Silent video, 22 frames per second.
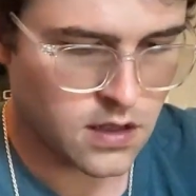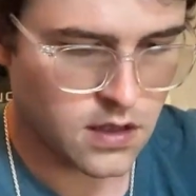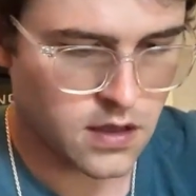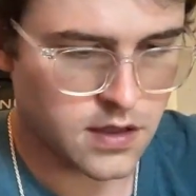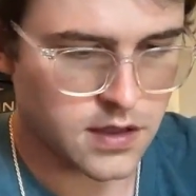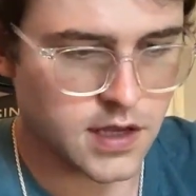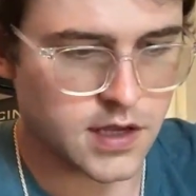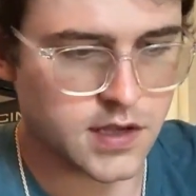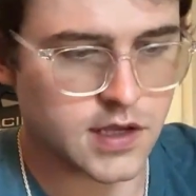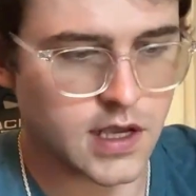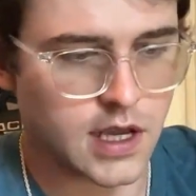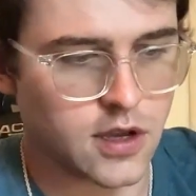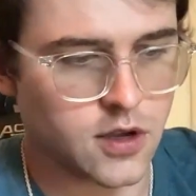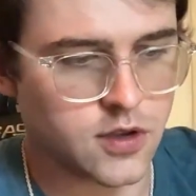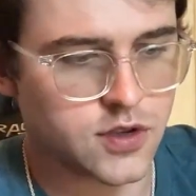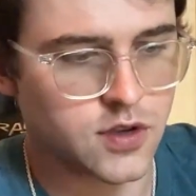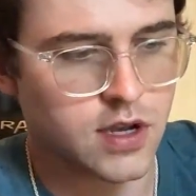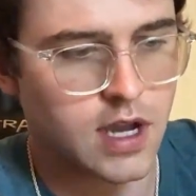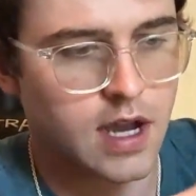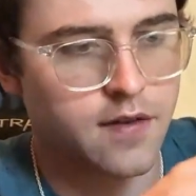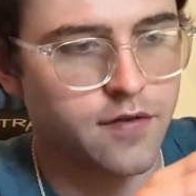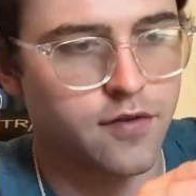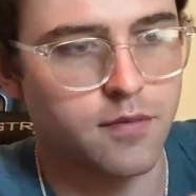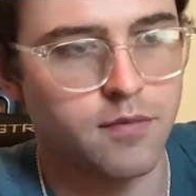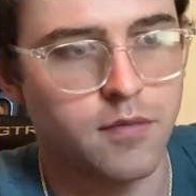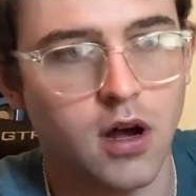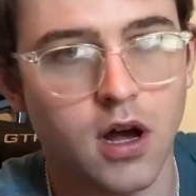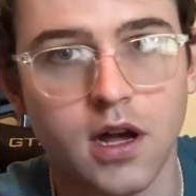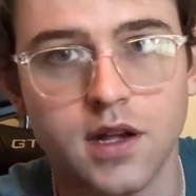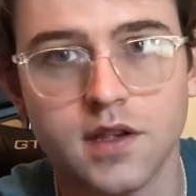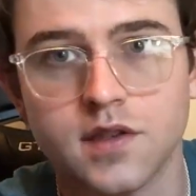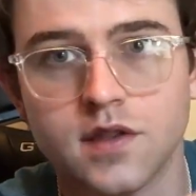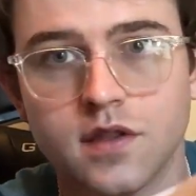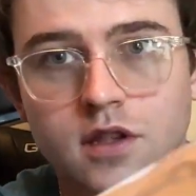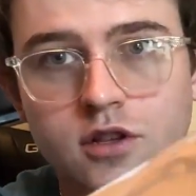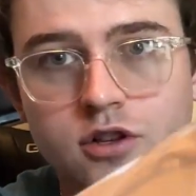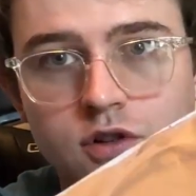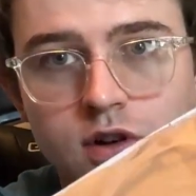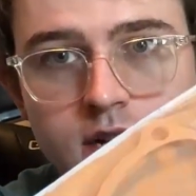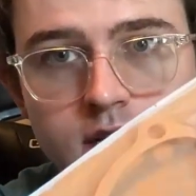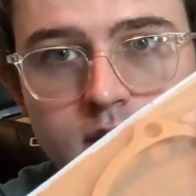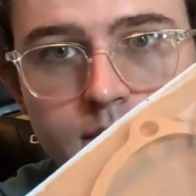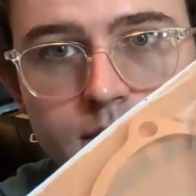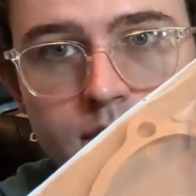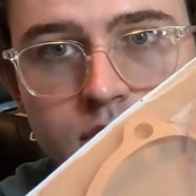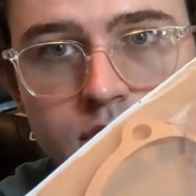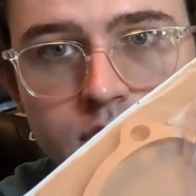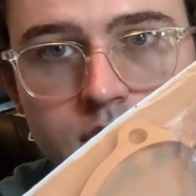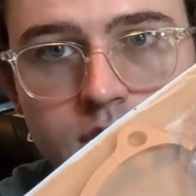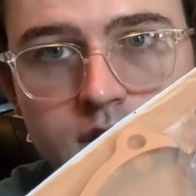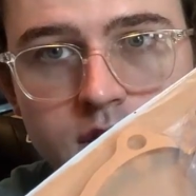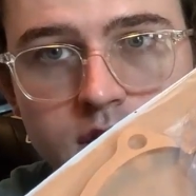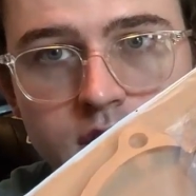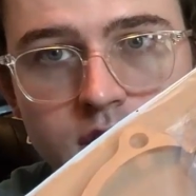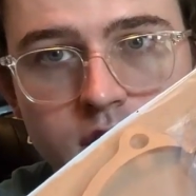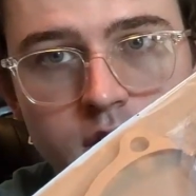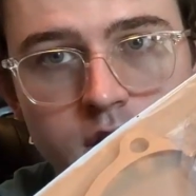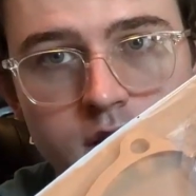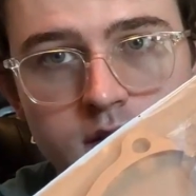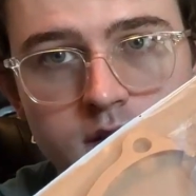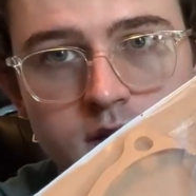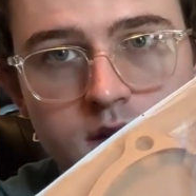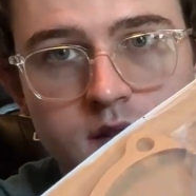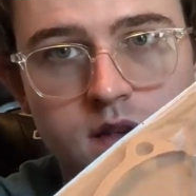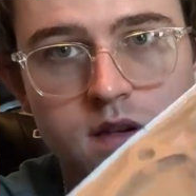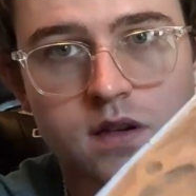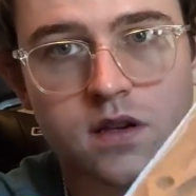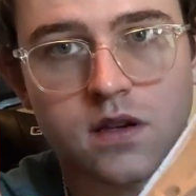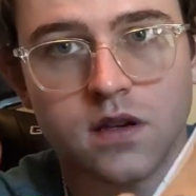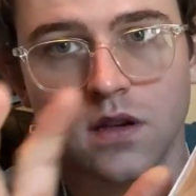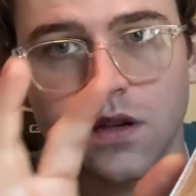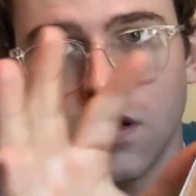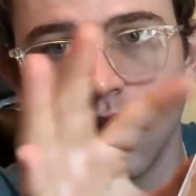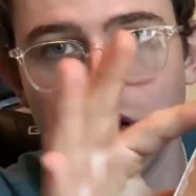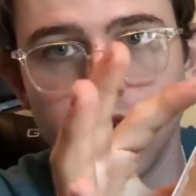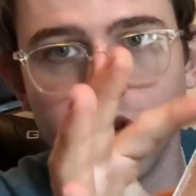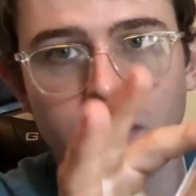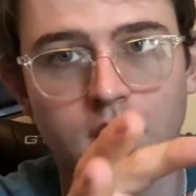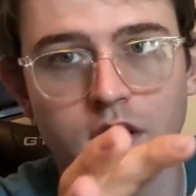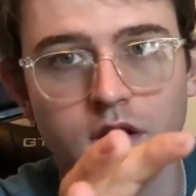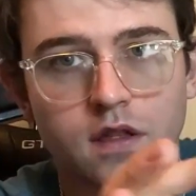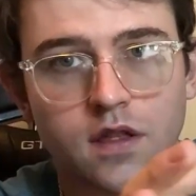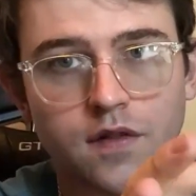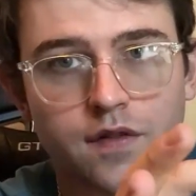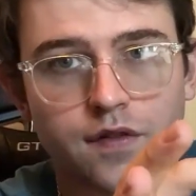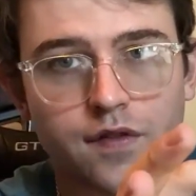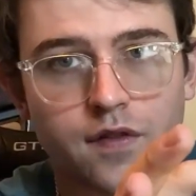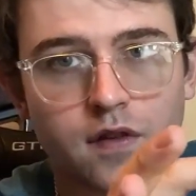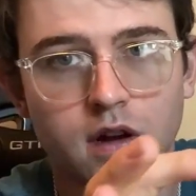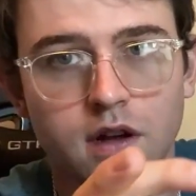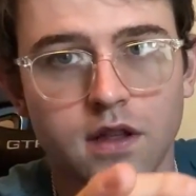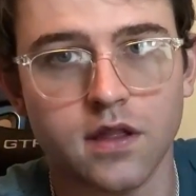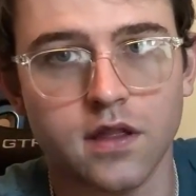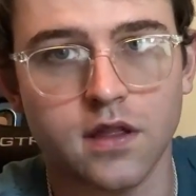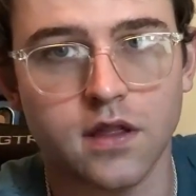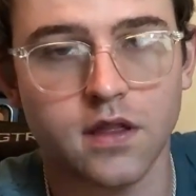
This I also got from Moss, the transmission seals, the front.